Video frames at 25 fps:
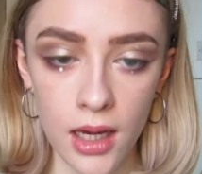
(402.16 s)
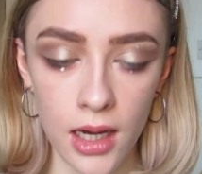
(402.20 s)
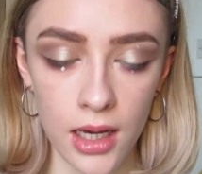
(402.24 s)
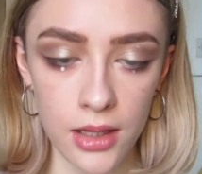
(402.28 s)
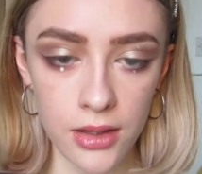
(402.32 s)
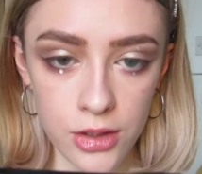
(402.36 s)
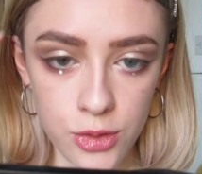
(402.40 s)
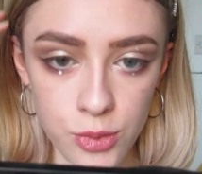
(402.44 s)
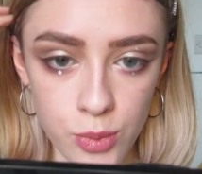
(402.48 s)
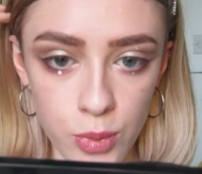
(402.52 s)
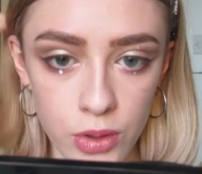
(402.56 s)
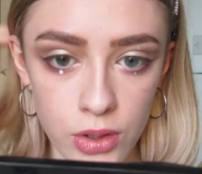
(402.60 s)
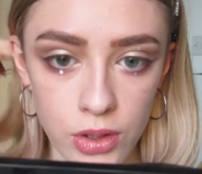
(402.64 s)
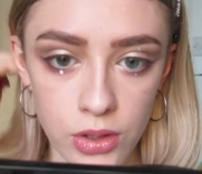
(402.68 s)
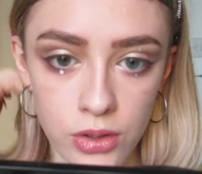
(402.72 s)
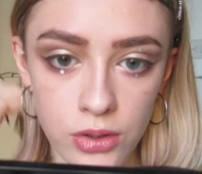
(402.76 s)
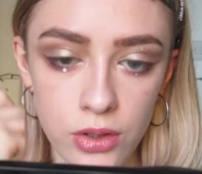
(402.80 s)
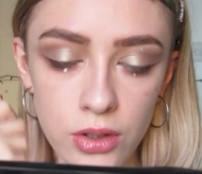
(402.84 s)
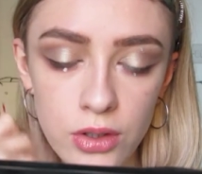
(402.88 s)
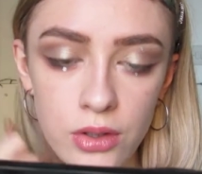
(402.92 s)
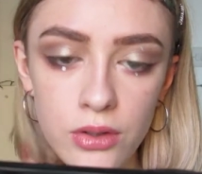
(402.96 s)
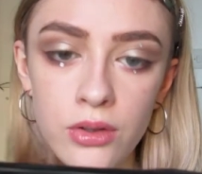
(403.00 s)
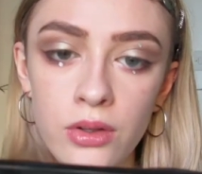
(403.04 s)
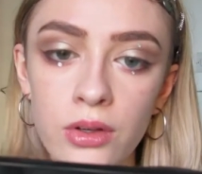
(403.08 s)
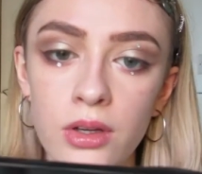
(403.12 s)
At this point you
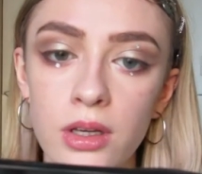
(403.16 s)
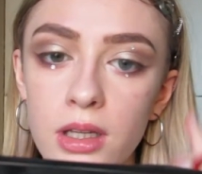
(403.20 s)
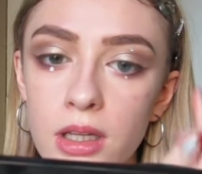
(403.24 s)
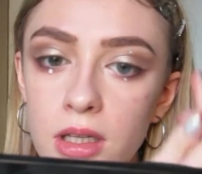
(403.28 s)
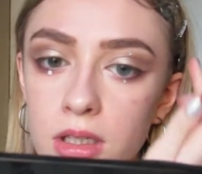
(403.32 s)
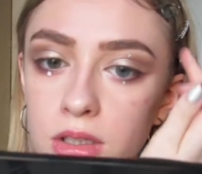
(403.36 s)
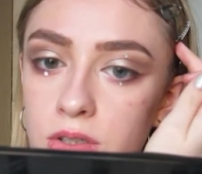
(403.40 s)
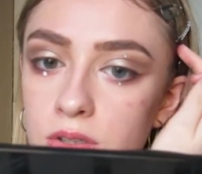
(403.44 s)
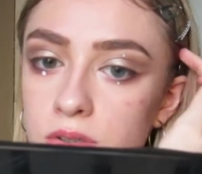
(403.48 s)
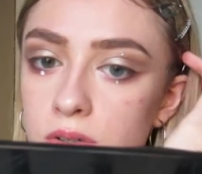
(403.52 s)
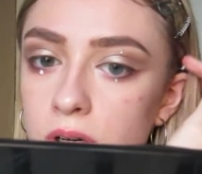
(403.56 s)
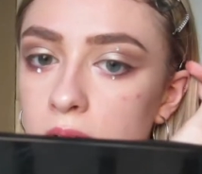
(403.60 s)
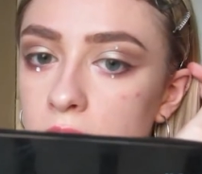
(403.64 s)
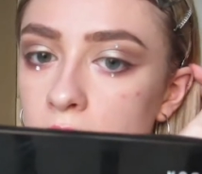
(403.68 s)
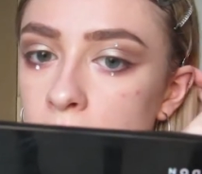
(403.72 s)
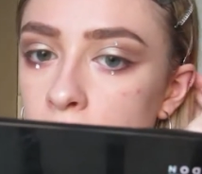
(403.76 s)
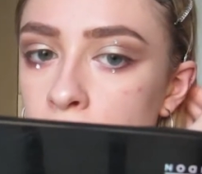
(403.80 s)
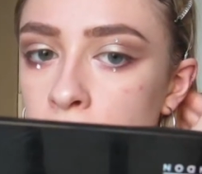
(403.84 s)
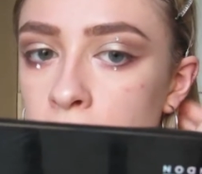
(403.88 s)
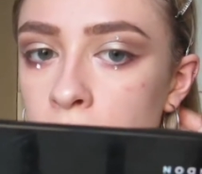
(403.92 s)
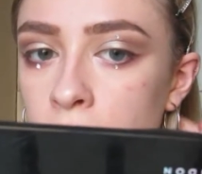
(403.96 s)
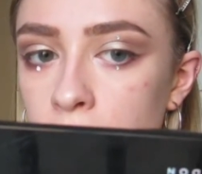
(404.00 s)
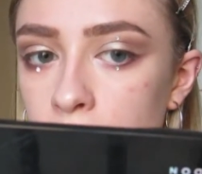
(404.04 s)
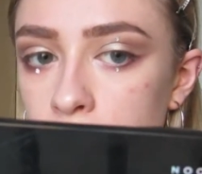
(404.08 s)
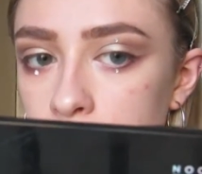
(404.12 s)
can look at it straight in the
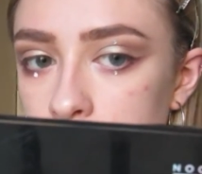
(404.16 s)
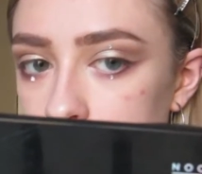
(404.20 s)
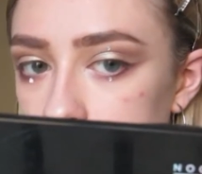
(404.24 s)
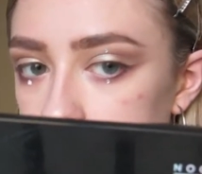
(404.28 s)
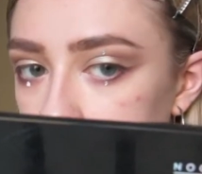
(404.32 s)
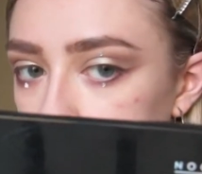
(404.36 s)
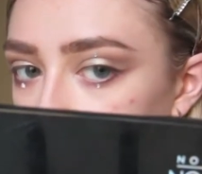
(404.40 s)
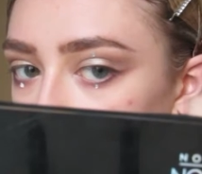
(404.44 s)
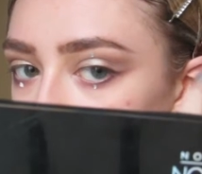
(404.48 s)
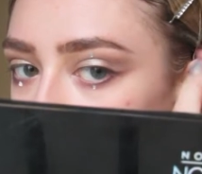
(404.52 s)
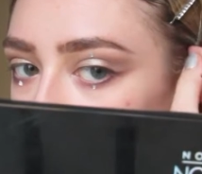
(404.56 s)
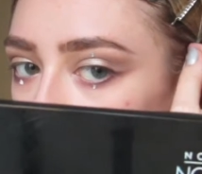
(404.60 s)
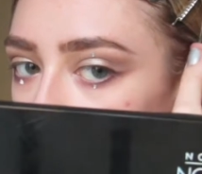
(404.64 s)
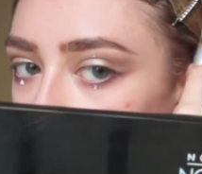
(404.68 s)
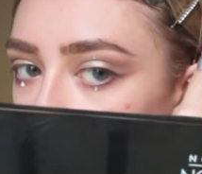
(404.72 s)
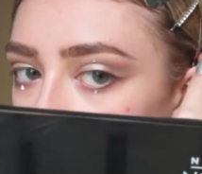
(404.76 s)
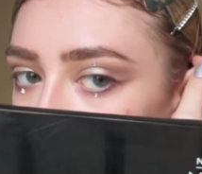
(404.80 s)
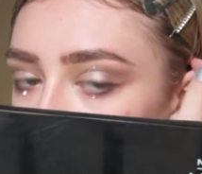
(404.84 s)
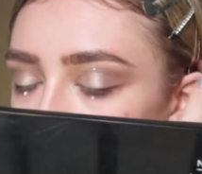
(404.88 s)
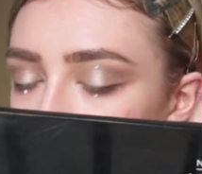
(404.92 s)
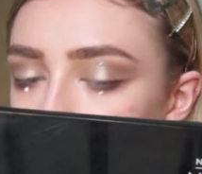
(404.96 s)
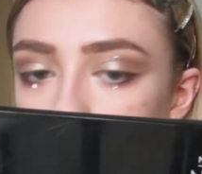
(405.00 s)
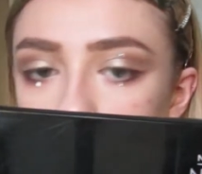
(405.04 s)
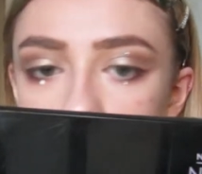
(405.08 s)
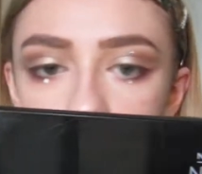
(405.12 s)
mirror, see if you like
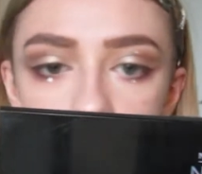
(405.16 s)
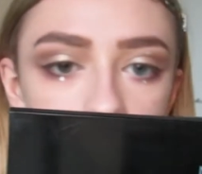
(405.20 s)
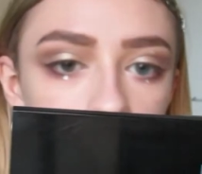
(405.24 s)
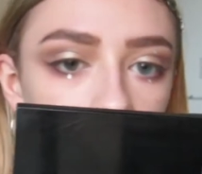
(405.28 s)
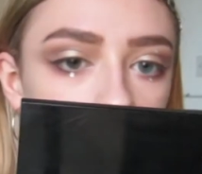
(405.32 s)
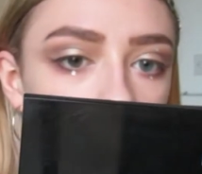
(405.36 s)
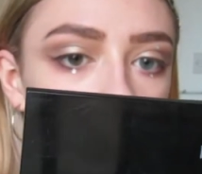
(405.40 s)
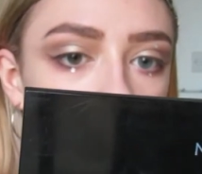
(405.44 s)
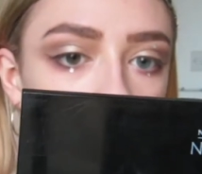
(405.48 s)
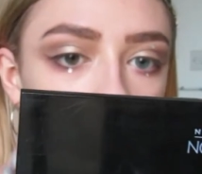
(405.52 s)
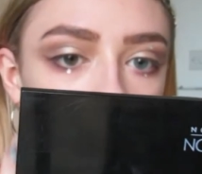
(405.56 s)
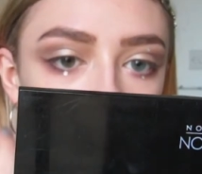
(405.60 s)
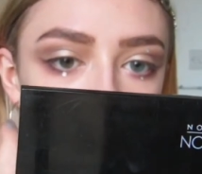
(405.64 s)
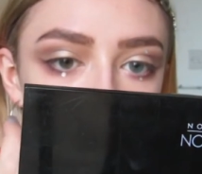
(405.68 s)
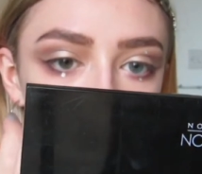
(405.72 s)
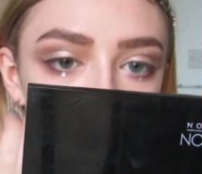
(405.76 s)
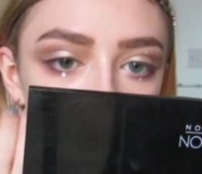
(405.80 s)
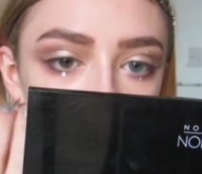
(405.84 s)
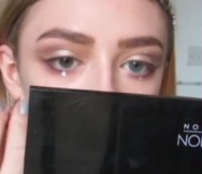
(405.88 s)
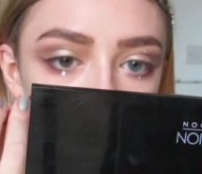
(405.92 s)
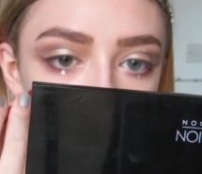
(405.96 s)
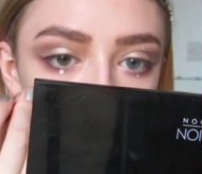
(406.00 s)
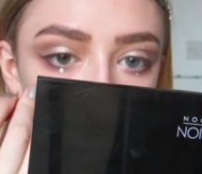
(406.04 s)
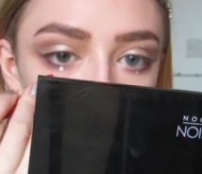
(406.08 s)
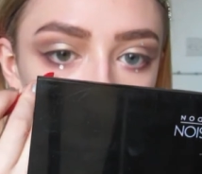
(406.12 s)
the placement, and if you
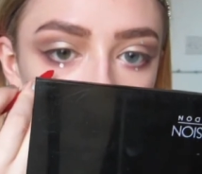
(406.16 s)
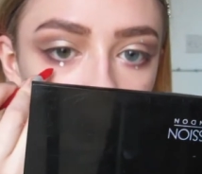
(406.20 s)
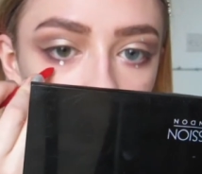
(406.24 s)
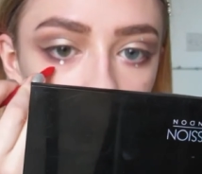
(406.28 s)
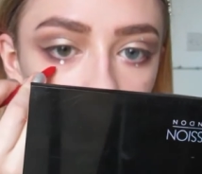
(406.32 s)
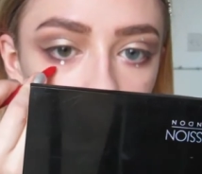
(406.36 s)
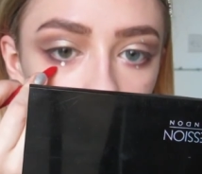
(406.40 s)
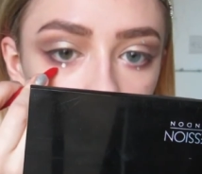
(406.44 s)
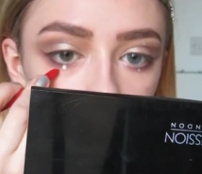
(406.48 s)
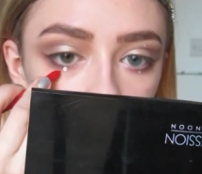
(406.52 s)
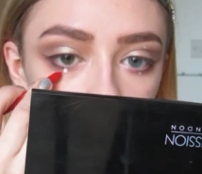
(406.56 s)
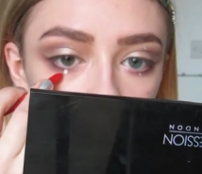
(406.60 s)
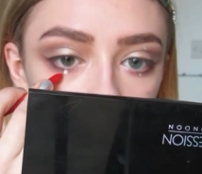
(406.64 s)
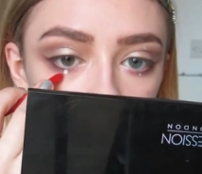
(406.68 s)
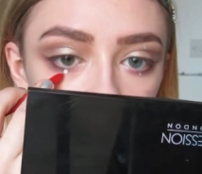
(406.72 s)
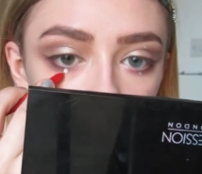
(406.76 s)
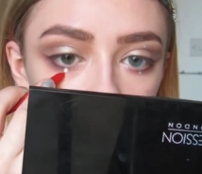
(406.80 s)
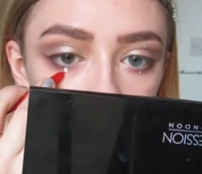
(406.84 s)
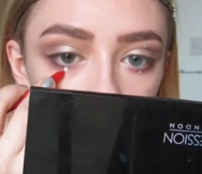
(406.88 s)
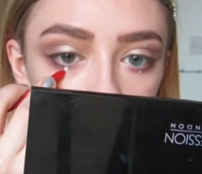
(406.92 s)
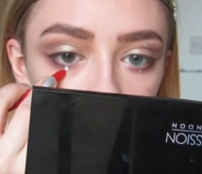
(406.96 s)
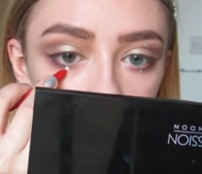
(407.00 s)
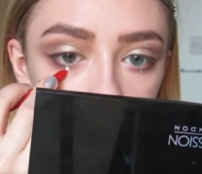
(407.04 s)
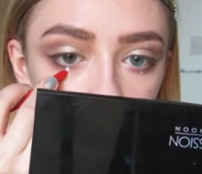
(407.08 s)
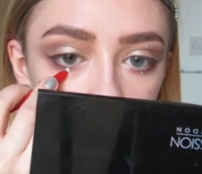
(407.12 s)
do,
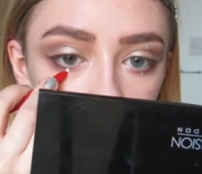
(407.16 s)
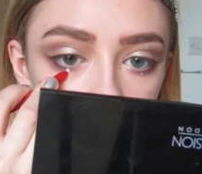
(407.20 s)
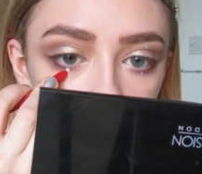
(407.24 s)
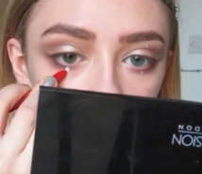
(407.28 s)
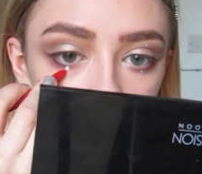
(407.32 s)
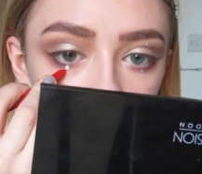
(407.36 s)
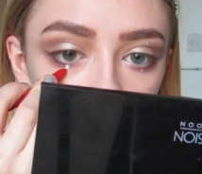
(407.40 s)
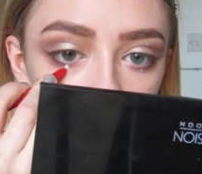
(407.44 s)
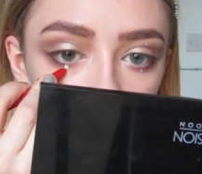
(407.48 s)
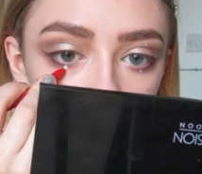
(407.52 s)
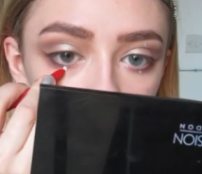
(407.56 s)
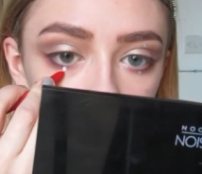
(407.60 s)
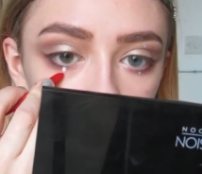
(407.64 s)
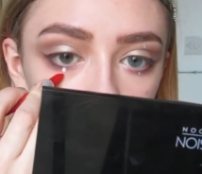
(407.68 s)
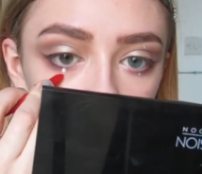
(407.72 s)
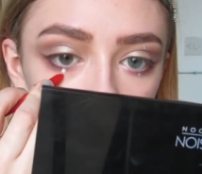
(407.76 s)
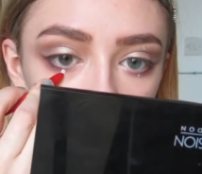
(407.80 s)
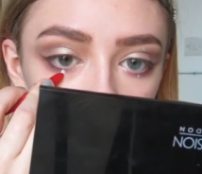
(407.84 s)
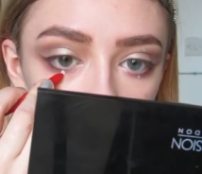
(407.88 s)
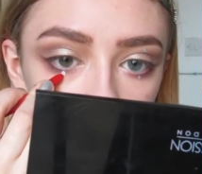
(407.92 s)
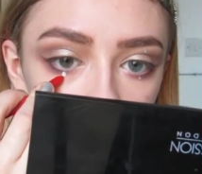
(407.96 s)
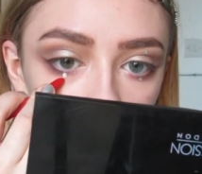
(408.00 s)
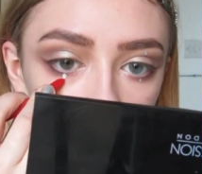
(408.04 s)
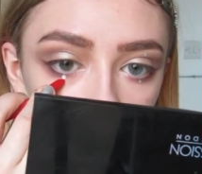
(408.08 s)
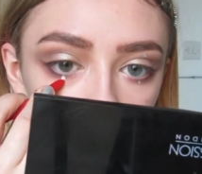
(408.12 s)

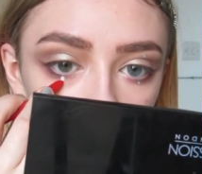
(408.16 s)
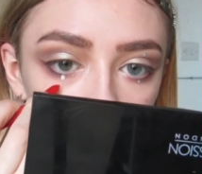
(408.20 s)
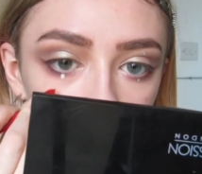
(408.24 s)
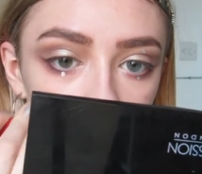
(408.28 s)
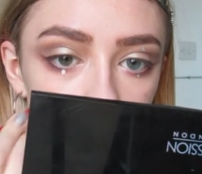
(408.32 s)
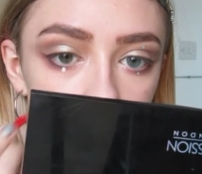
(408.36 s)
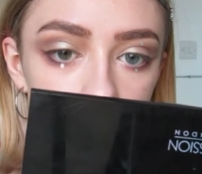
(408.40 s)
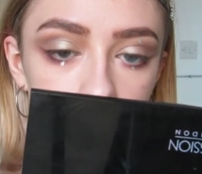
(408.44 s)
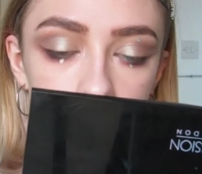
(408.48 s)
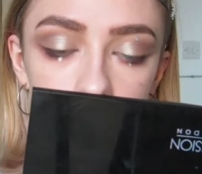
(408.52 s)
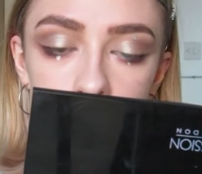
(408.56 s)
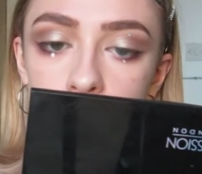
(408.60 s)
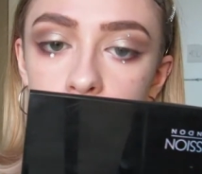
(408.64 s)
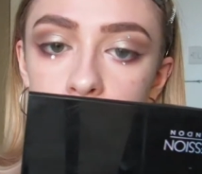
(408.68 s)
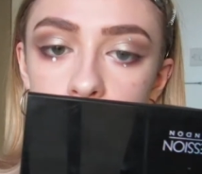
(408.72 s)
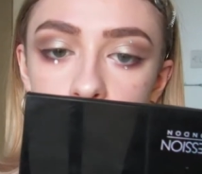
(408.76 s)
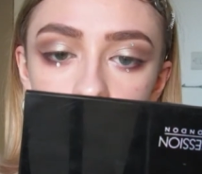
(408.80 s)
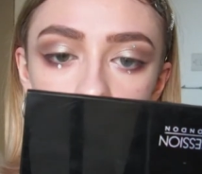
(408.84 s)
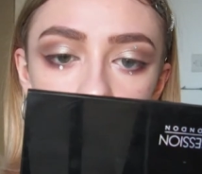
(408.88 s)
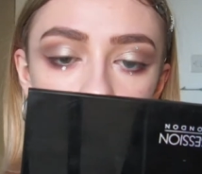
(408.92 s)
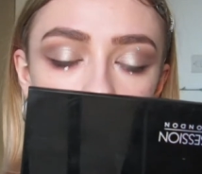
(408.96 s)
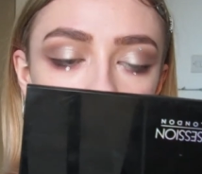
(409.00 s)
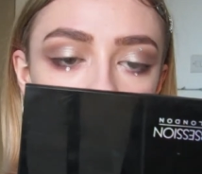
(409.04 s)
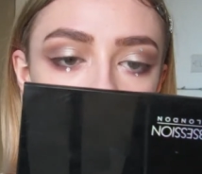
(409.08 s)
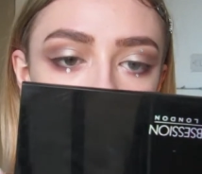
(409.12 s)
then you can just let it
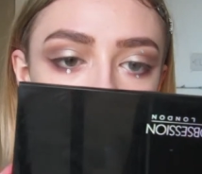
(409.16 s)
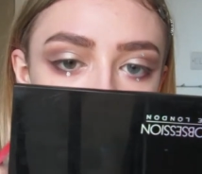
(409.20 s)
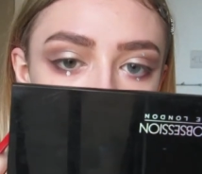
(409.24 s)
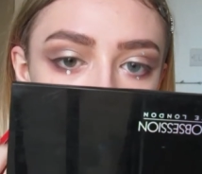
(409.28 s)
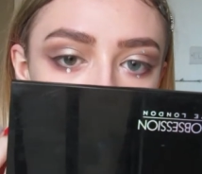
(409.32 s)
dry.